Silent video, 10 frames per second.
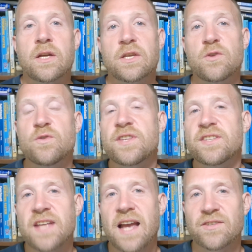Use
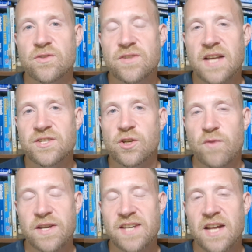this exercise to
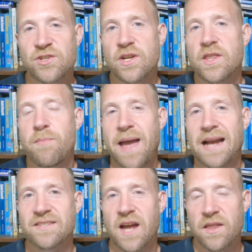create tension in the
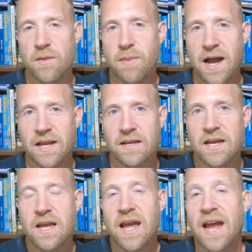backside of the body,
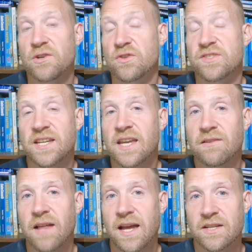and your sinking
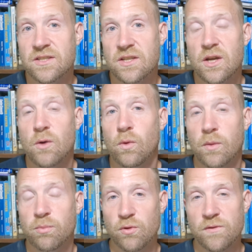legs will
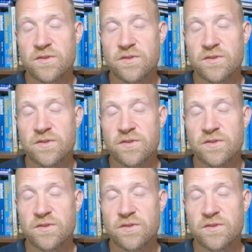improve